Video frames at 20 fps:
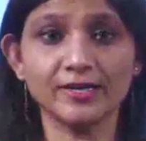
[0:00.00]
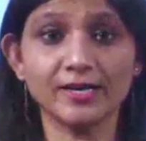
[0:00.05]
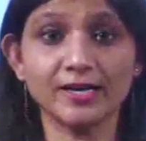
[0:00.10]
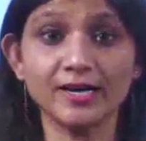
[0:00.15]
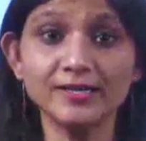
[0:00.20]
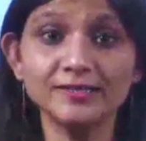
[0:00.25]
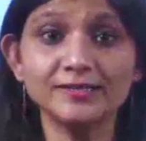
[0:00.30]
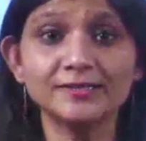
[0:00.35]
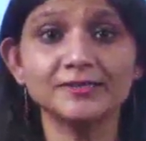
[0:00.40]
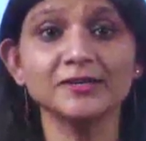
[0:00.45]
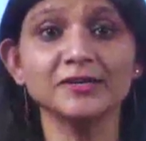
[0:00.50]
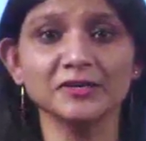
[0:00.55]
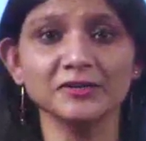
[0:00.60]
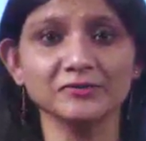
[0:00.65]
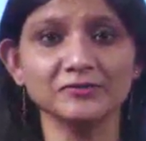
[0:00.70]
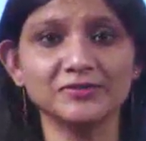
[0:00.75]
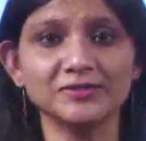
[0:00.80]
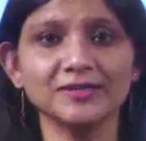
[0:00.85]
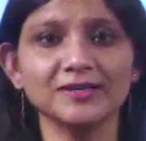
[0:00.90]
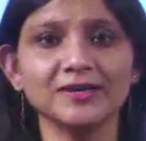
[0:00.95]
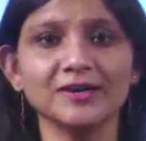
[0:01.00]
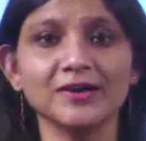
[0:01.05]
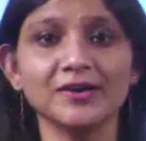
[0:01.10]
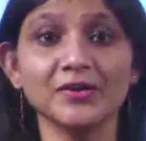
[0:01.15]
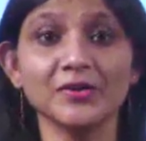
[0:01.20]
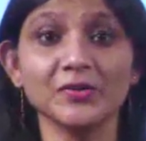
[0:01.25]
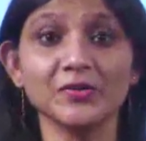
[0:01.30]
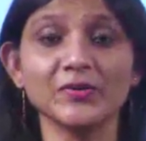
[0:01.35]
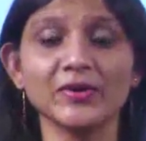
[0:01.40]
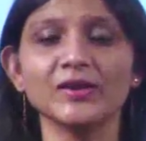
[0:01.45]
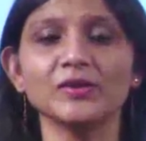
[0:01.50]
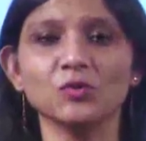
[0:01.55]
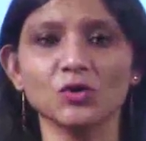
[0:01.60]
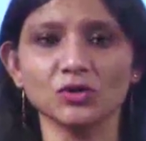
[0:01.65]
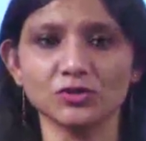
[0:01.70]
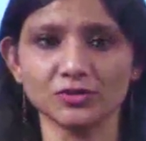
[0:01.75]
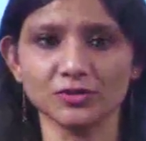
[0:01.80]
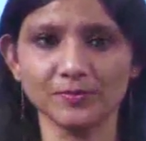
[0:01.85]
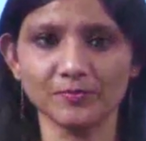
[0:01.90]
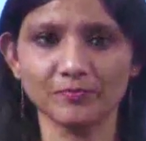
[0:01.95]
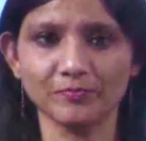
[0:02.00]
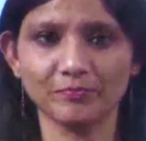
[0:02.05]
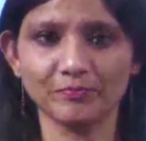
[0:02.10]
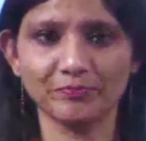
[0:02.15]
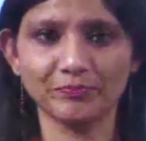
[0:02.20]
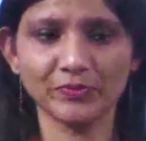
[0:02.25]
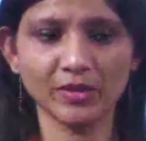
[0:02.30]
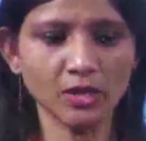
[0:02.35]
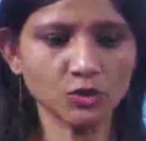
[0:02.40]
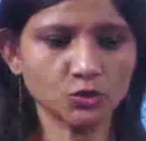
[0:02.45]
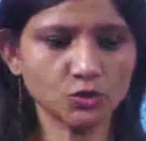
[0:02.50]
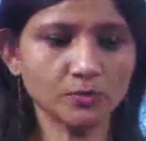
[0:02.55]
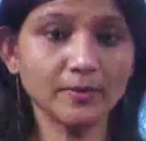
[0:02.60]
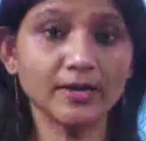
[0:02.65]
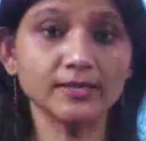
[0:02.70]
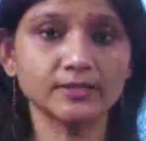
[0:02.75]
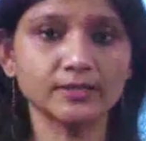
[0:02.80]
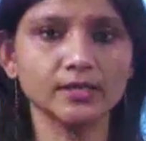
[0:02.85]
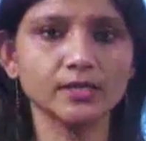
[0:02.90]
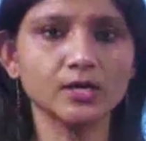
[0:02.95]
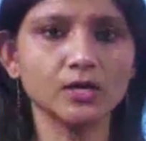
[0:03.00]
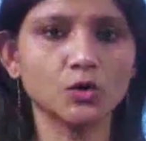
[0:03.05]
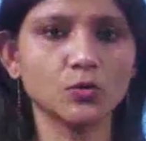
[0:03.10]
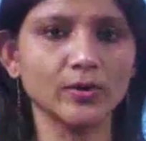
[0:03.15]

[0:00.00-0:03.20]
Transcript: conserved rainwater? So I'm asking a